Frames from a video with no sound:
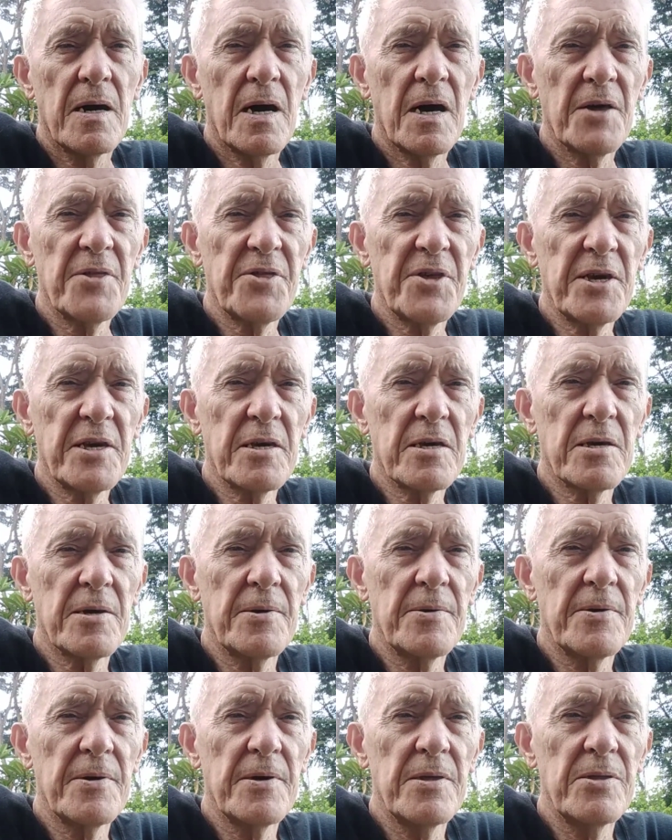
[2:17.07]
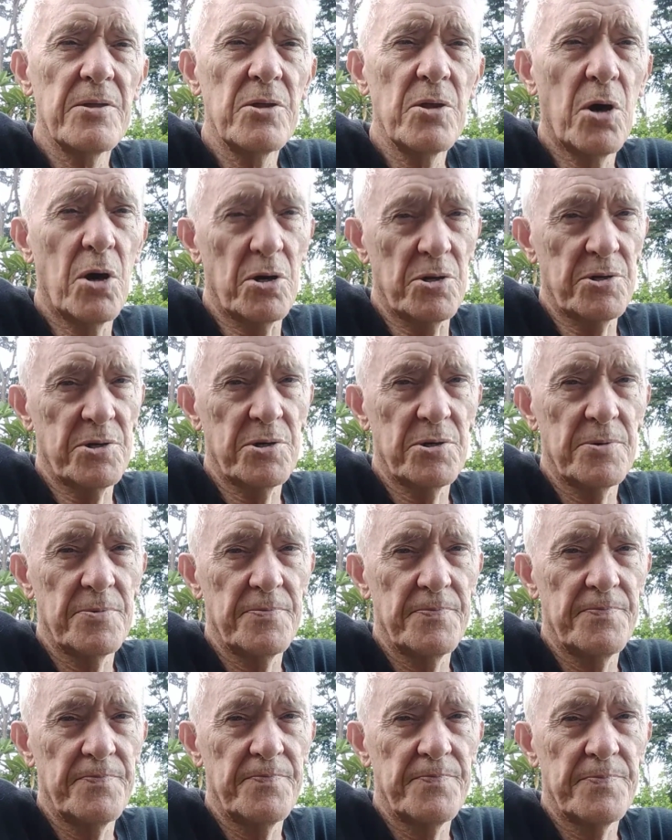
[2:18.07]
I think not.
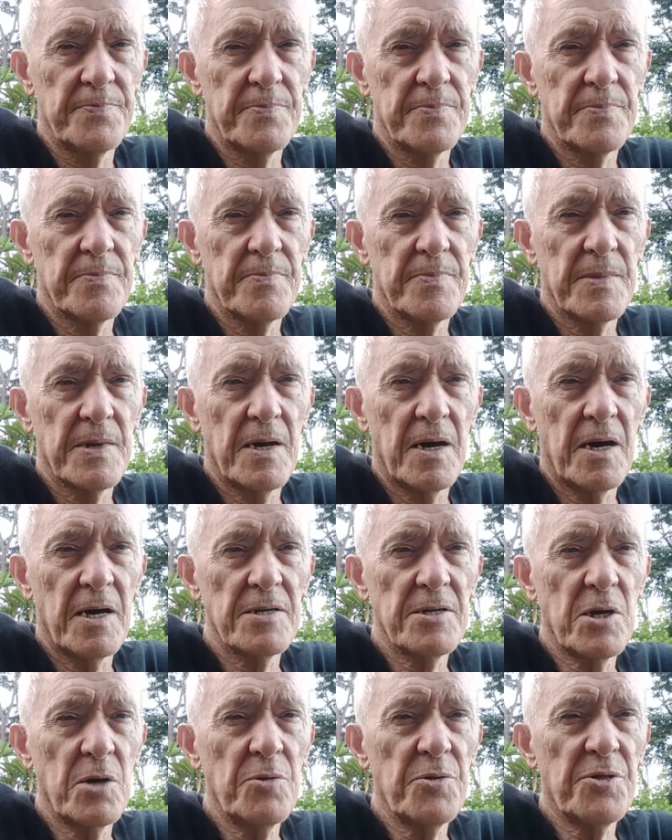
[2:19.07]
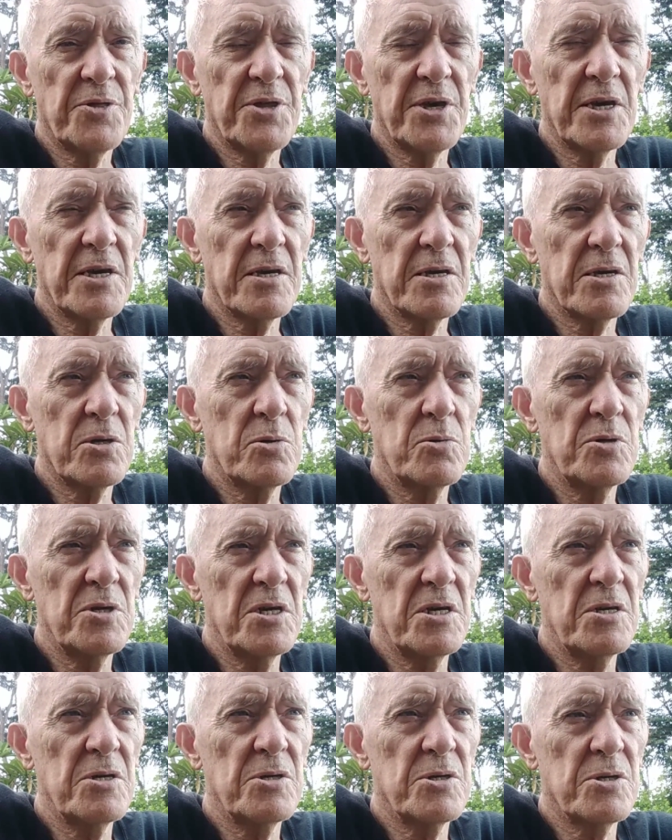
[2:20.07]
I don't think you
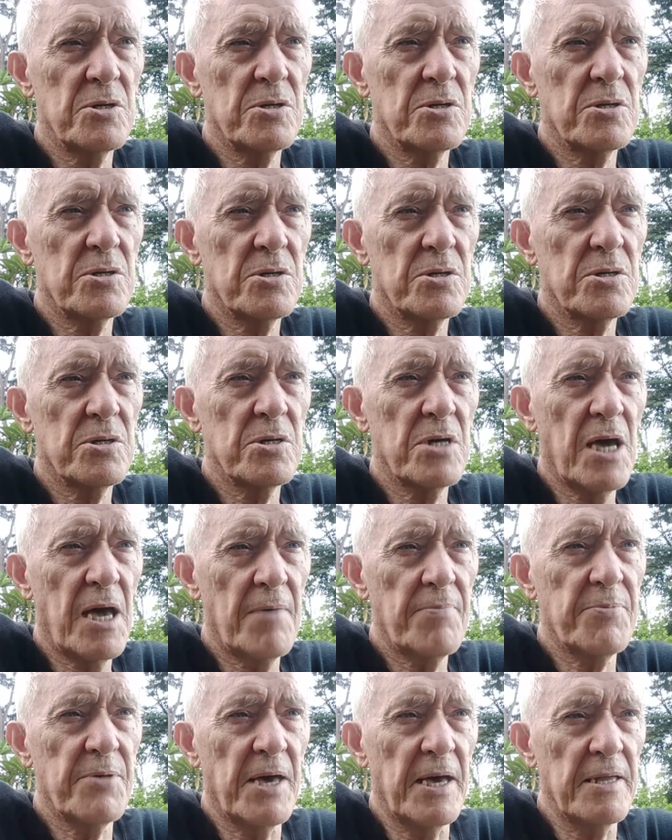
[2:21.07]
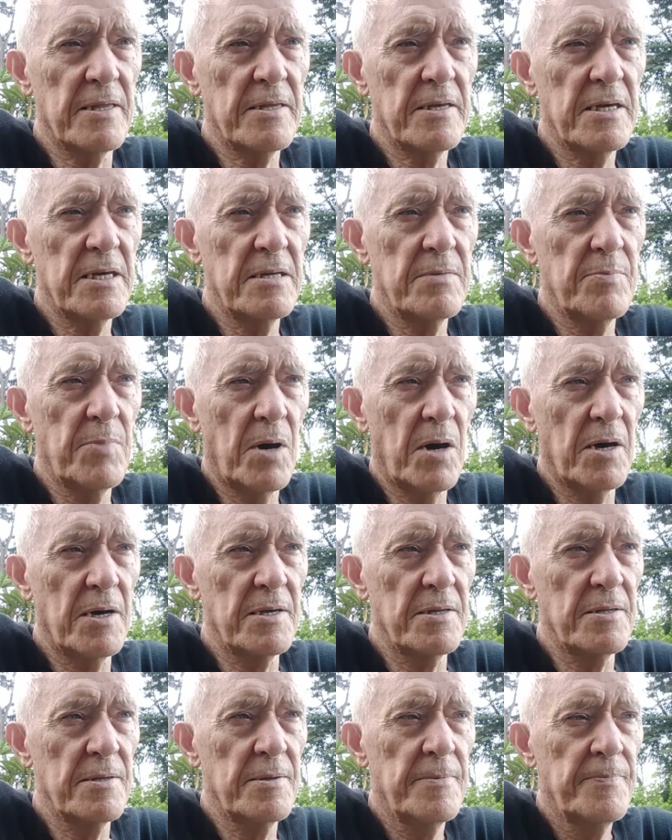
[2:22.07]
need to have that in
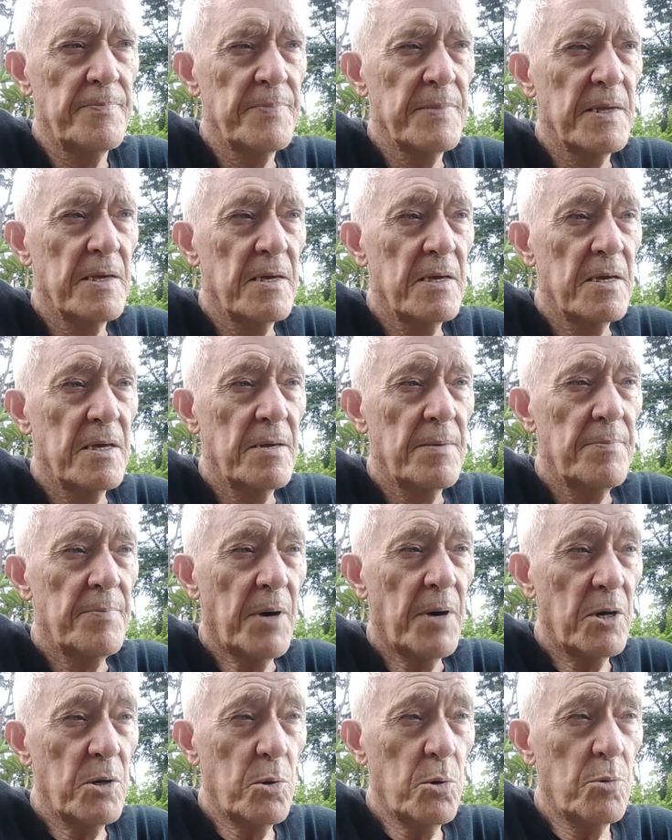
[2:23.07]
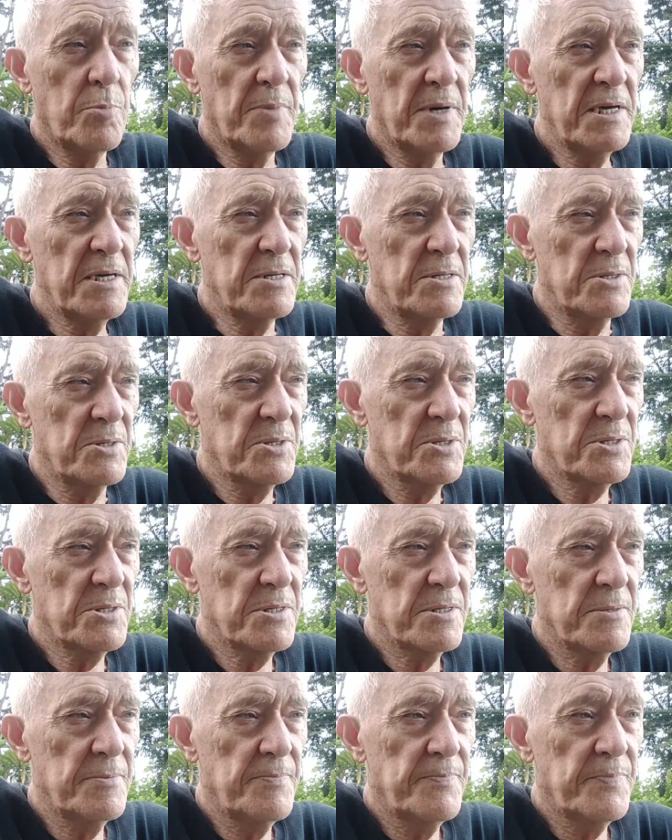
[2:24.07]
mind. By all means,
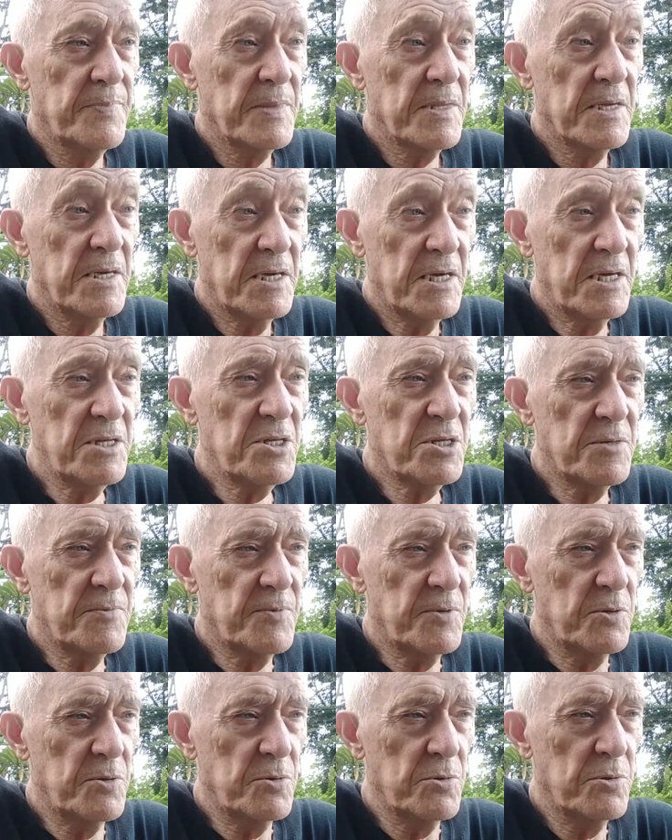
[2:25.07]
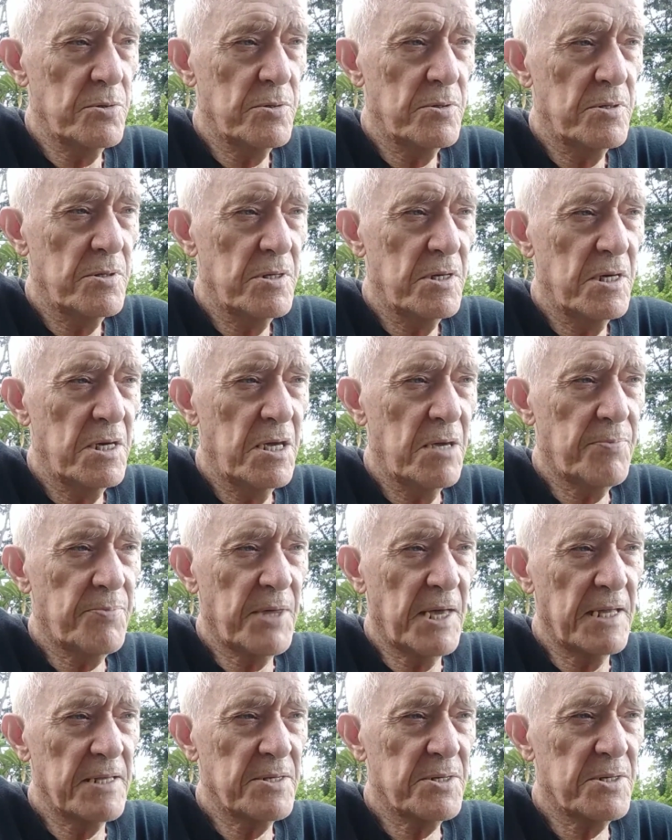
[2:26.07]
interview if
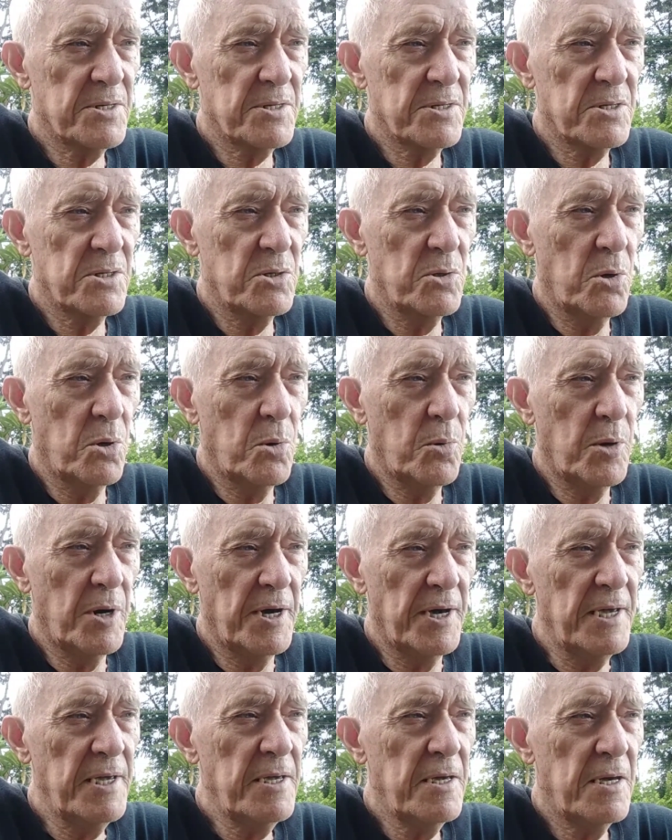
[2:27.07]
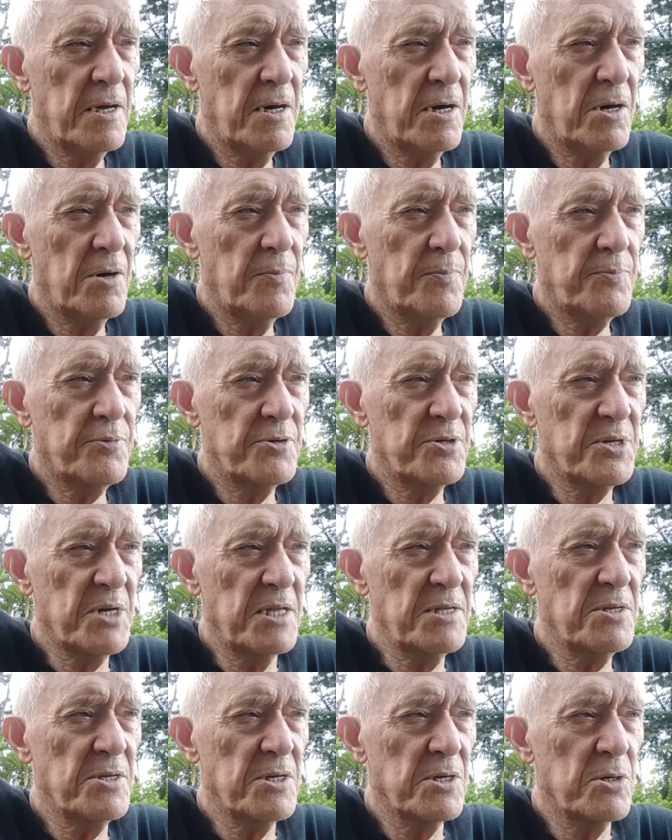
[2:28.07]
that's your way of
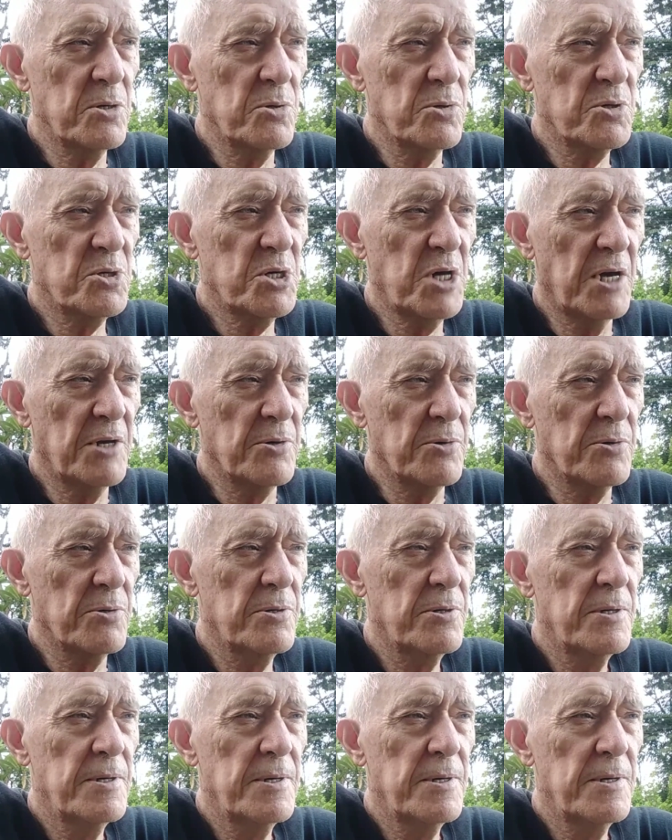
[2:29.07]
presenting your channel.